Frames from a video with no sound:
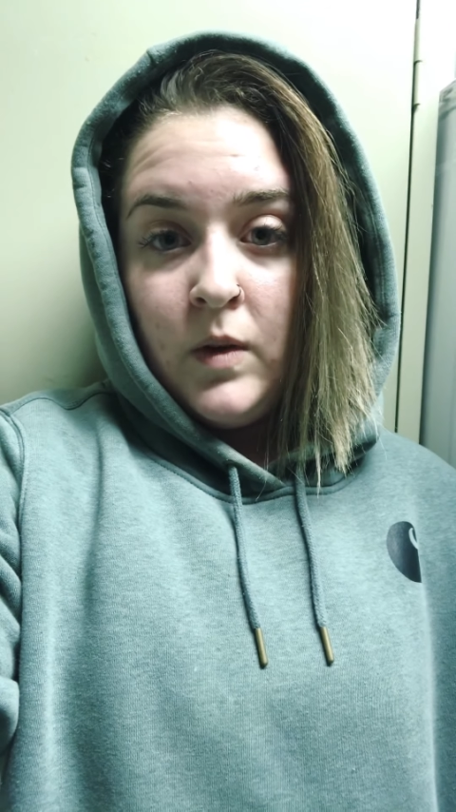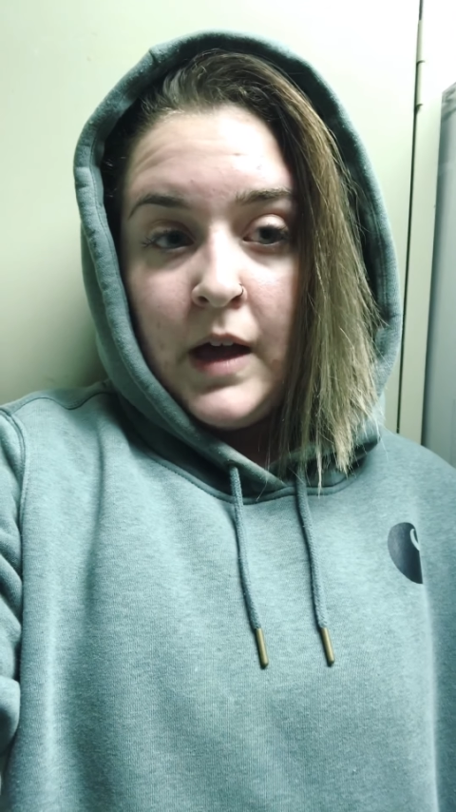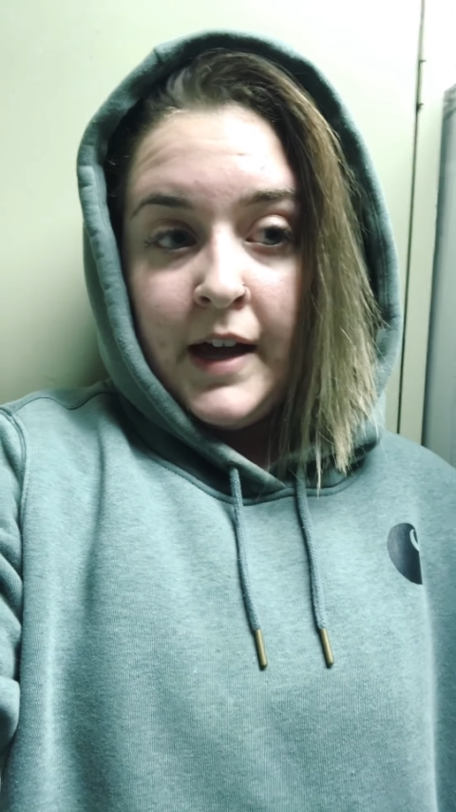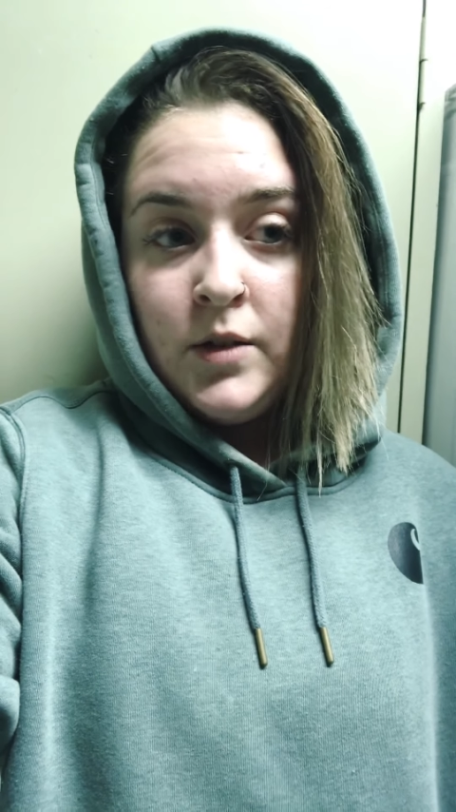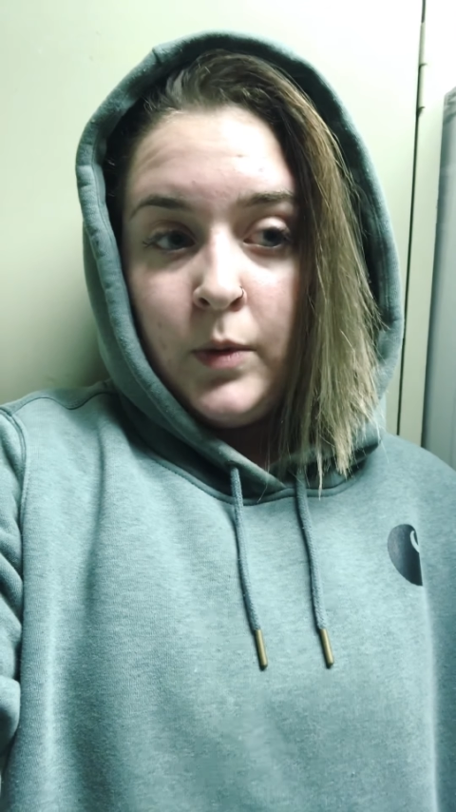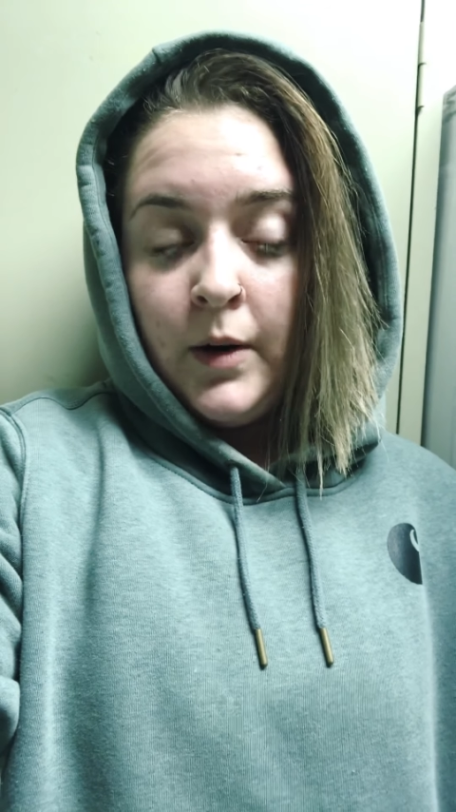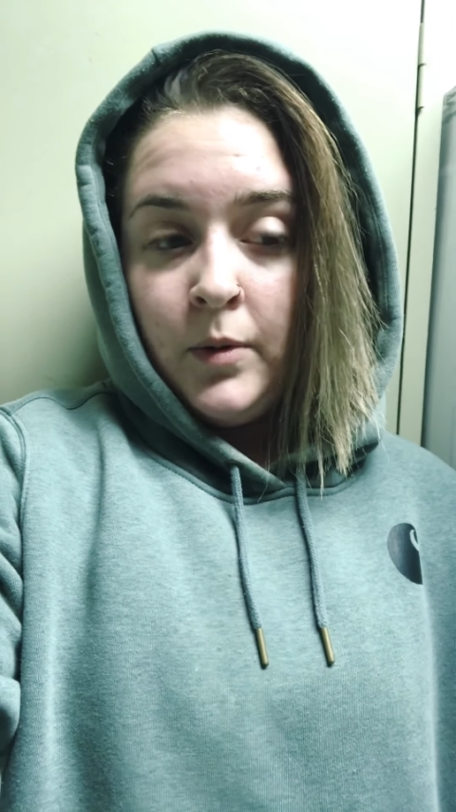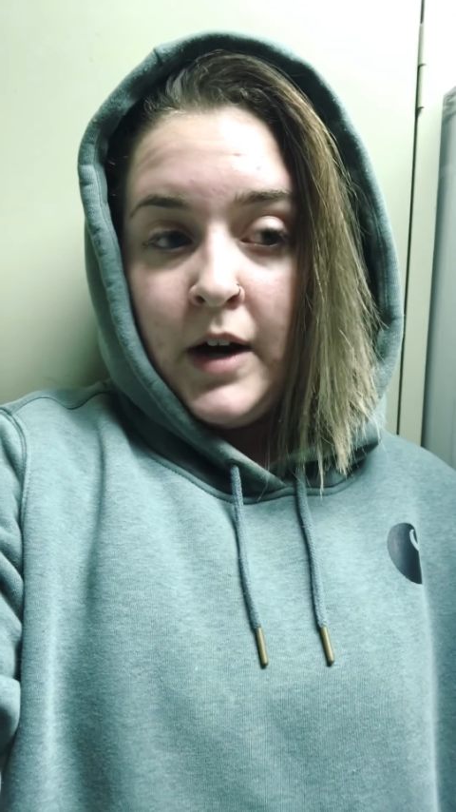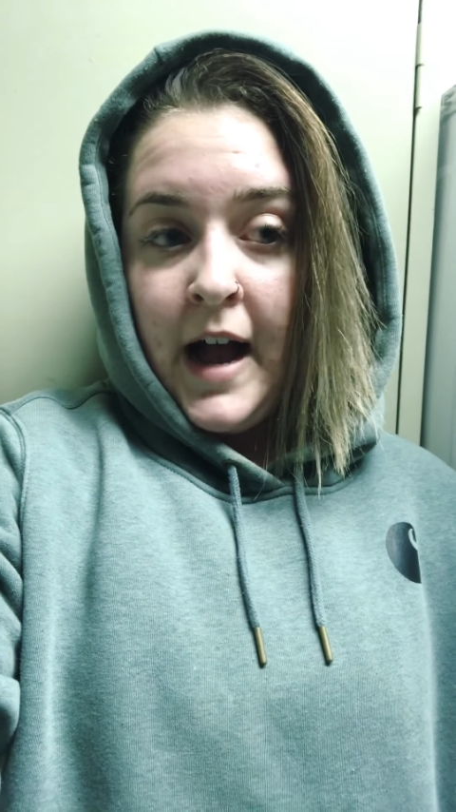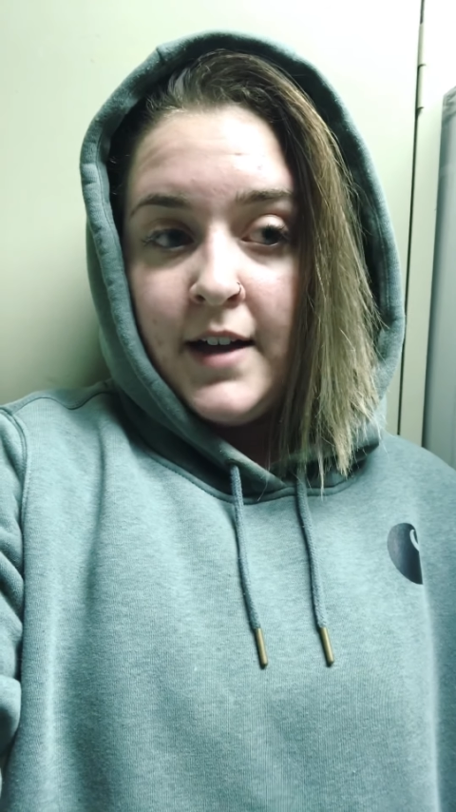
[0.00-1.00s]
kind of where
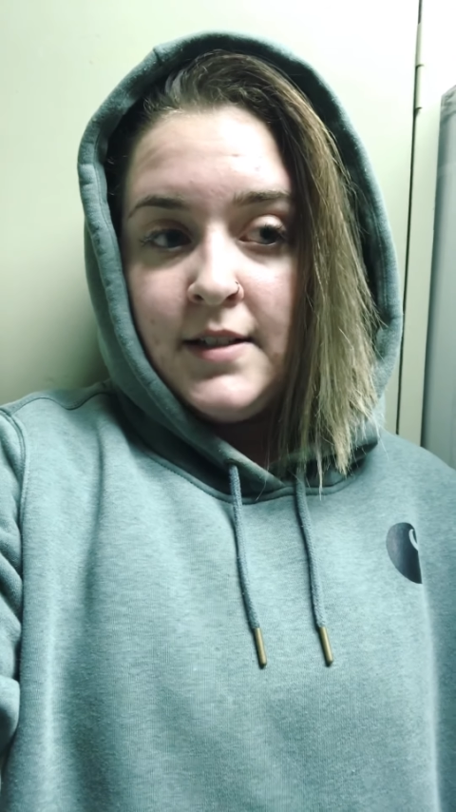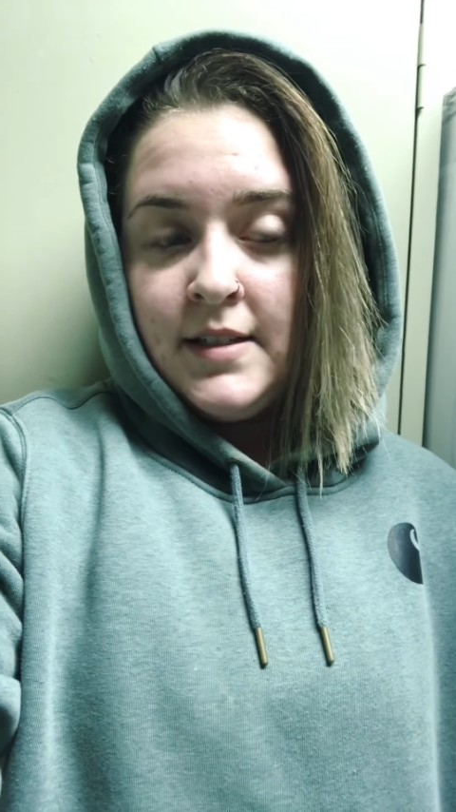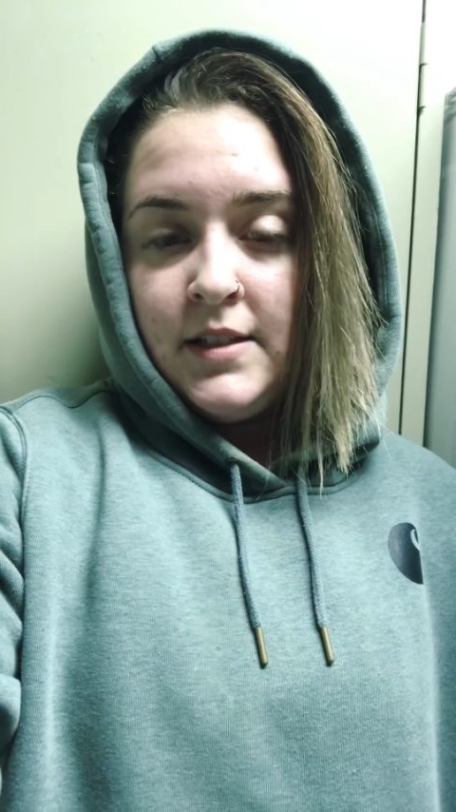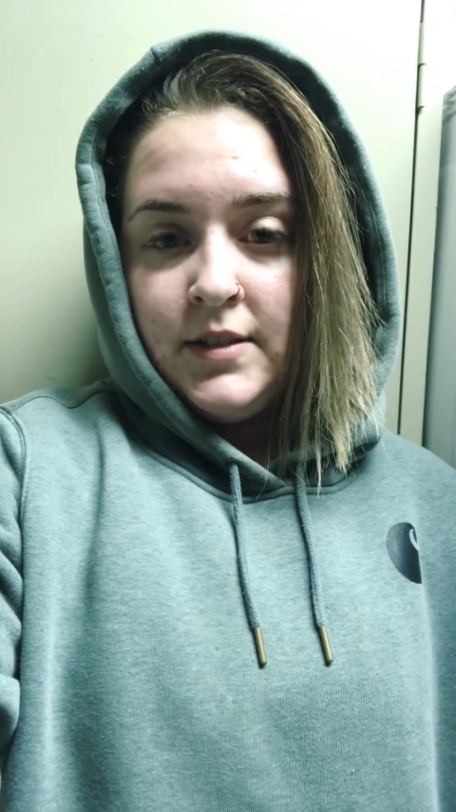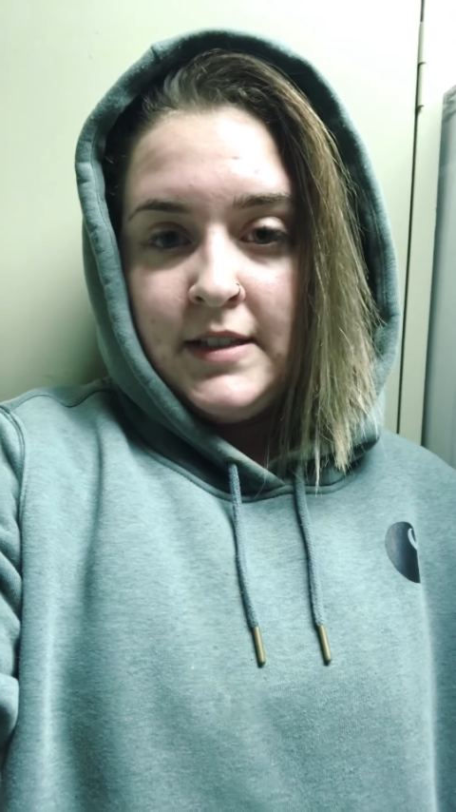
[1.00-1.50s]
we're at still